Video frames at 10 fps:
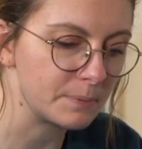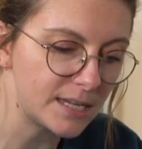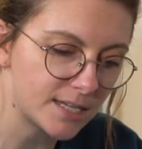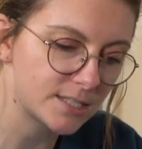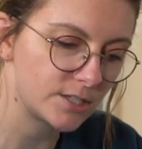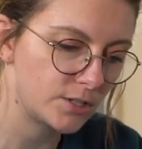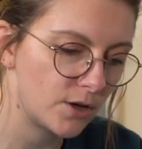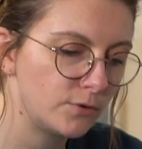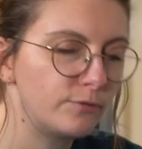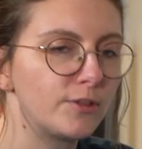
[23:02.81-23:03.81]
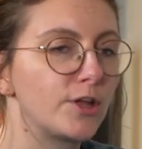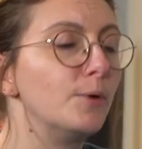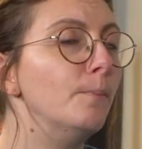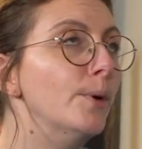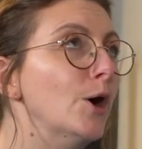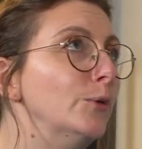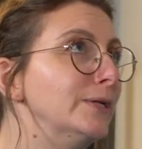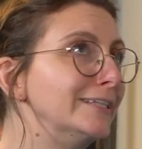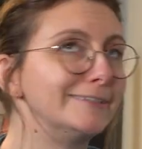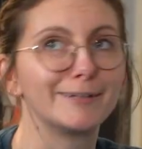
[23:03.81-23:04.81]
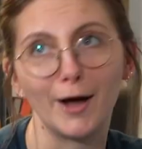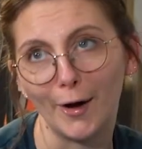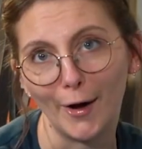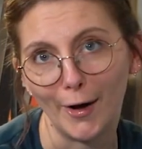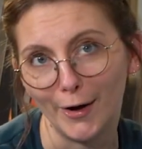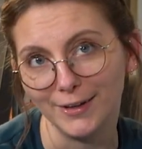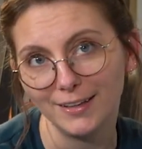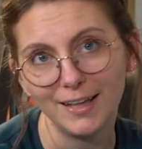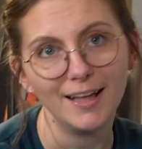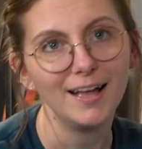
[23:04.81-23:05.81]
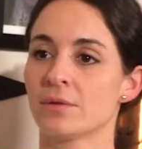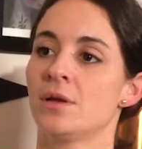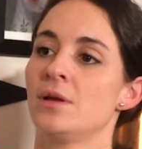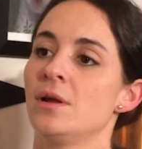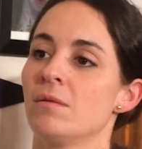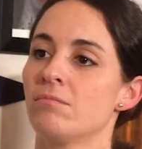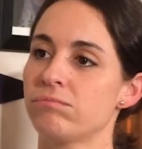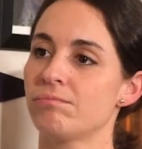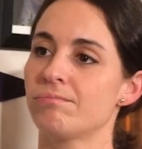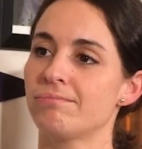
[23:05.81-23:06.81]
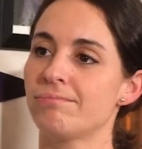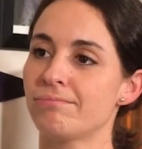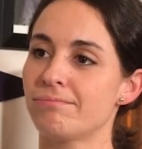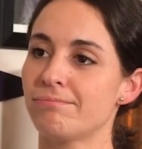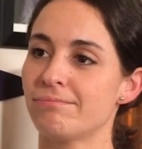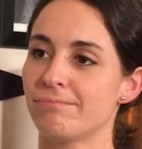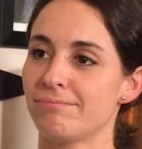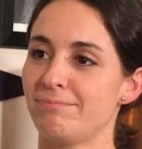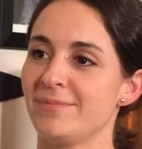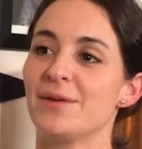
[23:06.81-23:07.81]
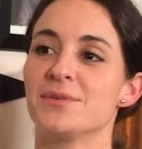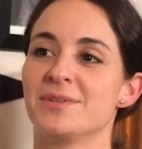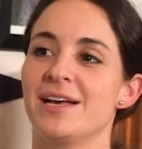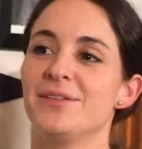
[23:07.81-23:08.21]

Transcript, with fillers: beaks, known for their moaning call. Uh, or eerie ah. call. That was an